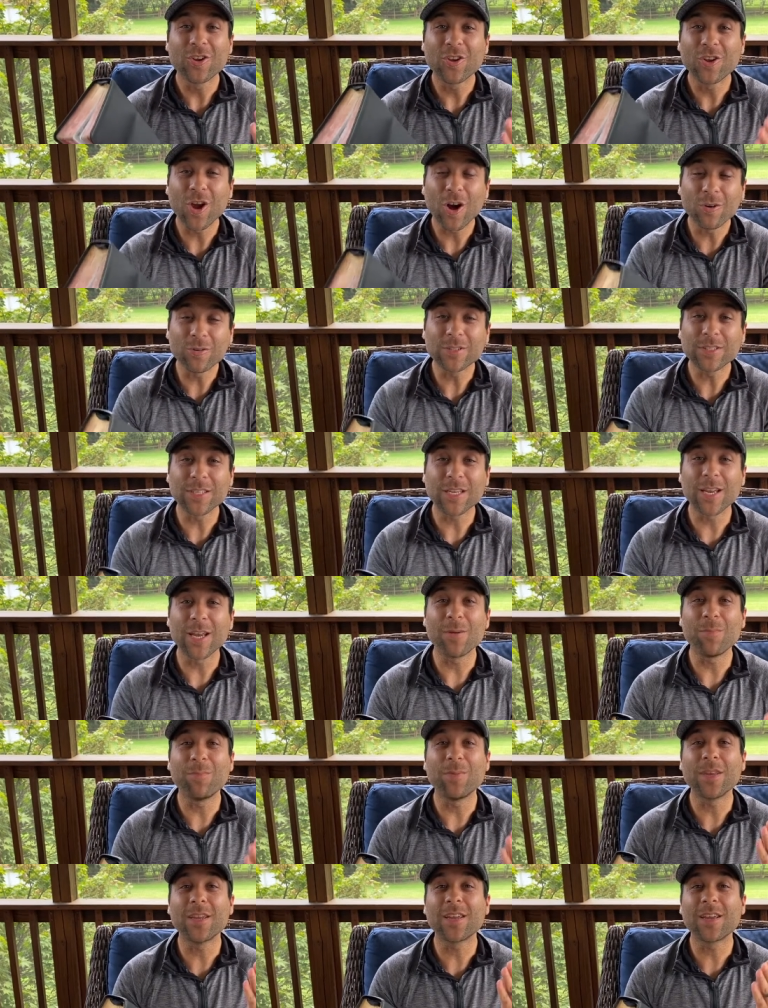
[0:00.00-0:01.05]
go to
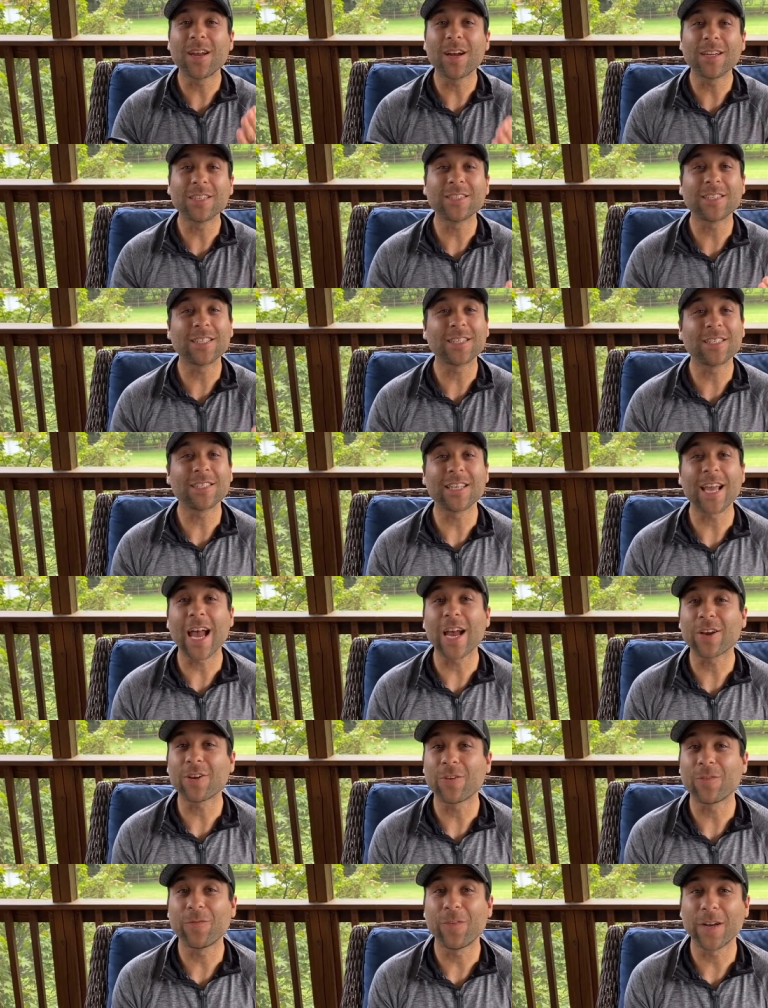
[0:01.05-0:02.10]
him because the
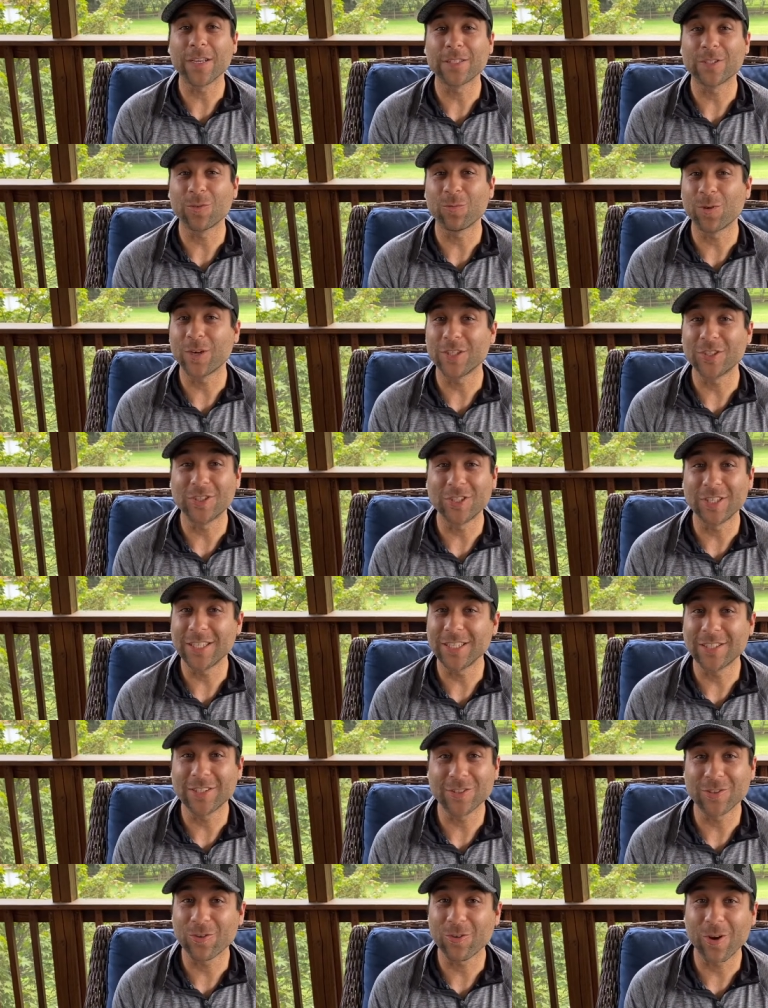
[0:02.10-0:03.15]
sacrifice of what
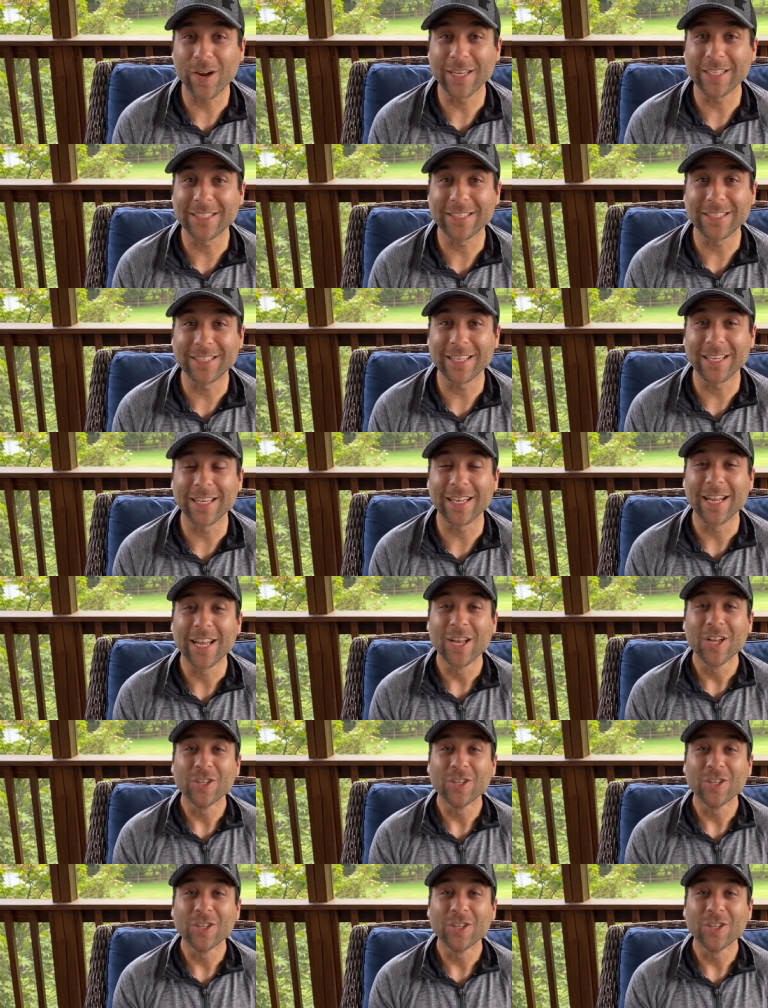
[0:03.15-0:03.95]
Jesus Christ did.